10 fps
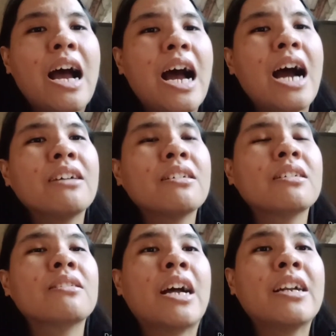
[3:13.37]
Ang
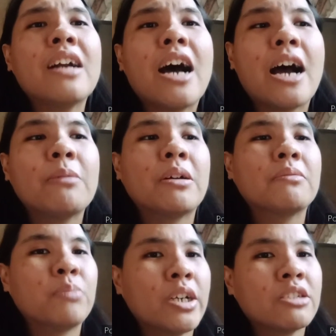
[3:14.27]
runner-up,
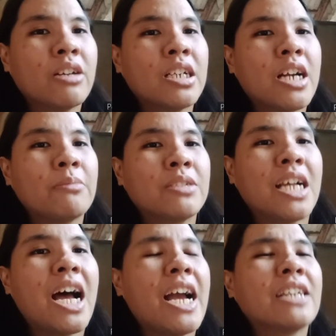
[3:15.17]
ang first runner-up
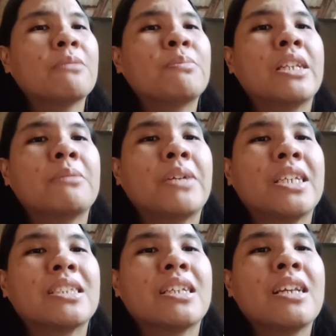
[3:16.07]
sa Idol
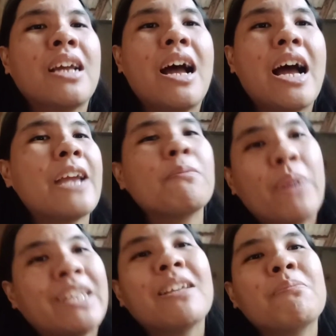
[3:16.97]
Philippines ay
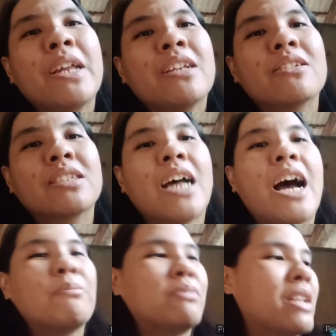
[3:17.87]
bet na bet ko sa
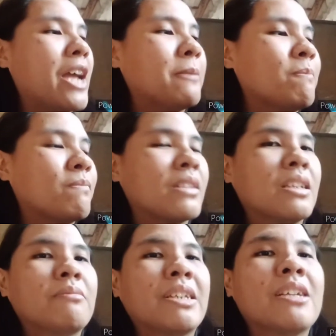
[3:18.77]
Uplight.
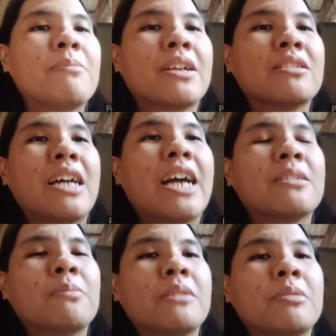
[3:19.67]
Bet na bet ko sa
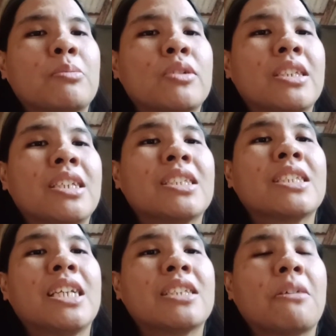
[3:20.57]
Idol Philippines for this
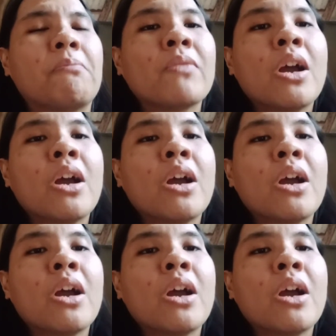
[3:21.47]
season